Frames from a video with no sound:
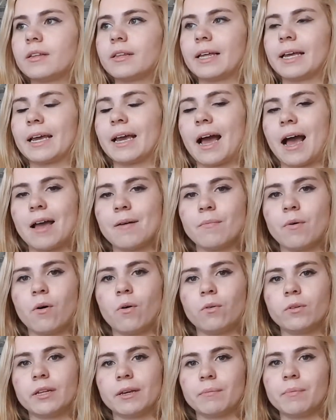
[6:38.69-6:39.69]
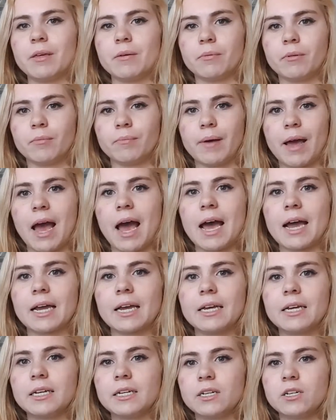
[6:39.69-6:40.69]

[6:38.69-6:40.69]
like I'm holding people back.